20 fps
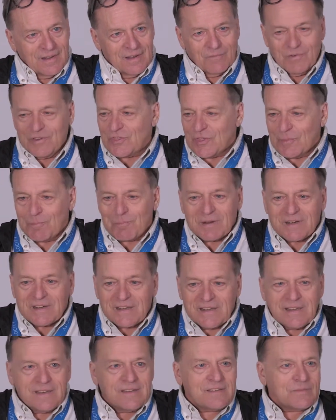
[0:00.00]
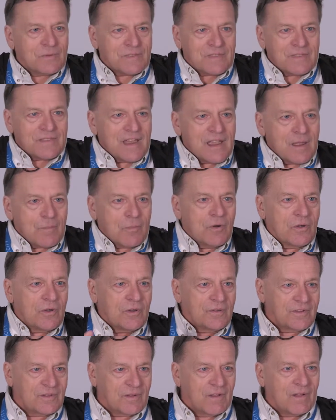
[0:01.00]
with the police, with
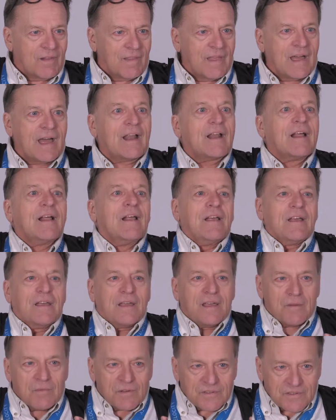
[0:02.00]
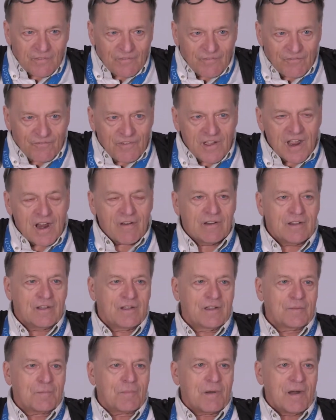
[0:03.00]
neighborhoods and all that, it was a very
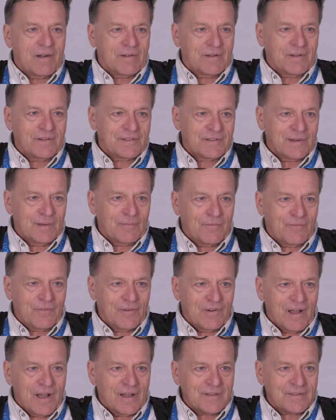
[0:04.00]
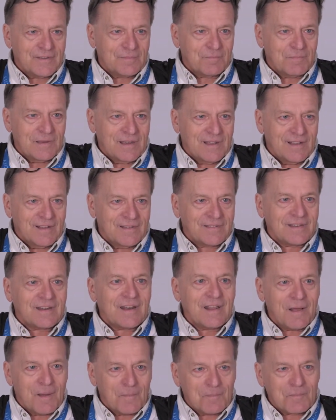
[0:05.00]
good partnership for us because it
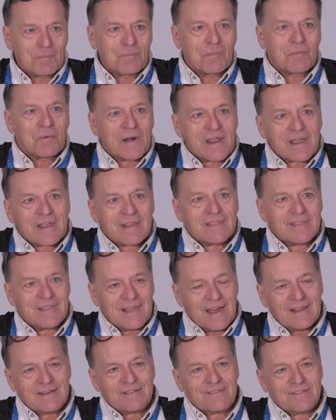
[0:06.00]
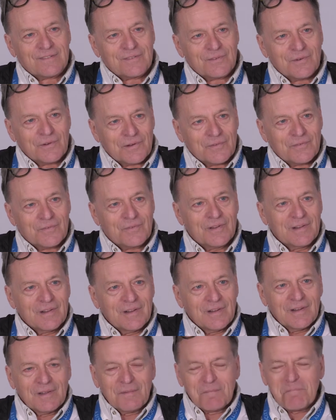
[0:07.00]
helped break that sort of
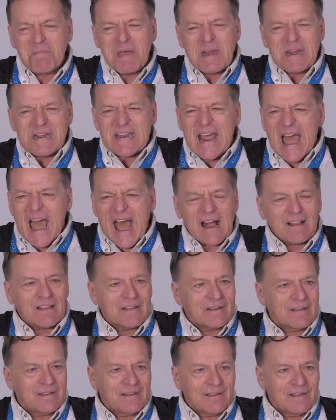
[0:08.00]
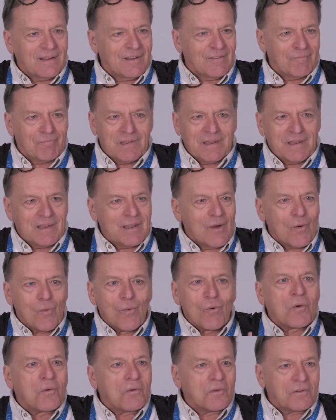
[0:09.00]
mentality of being a
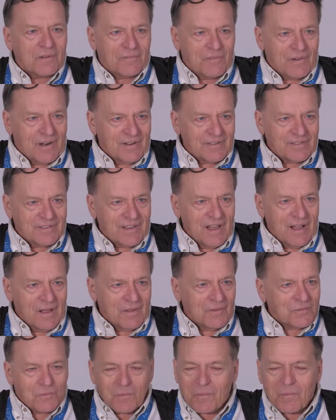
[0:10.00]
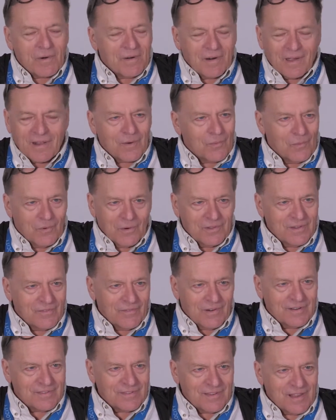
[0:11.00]
world of ourselves. We're not a world
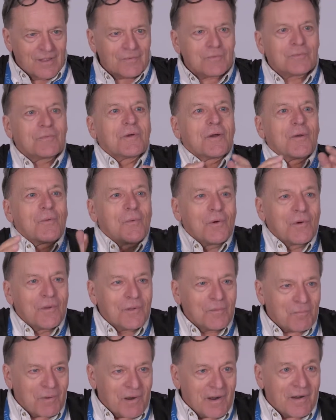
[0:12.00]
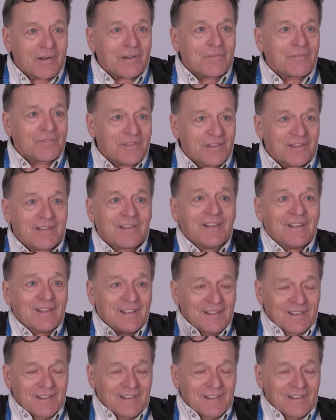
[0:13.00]
of ourselves, we're a world part of the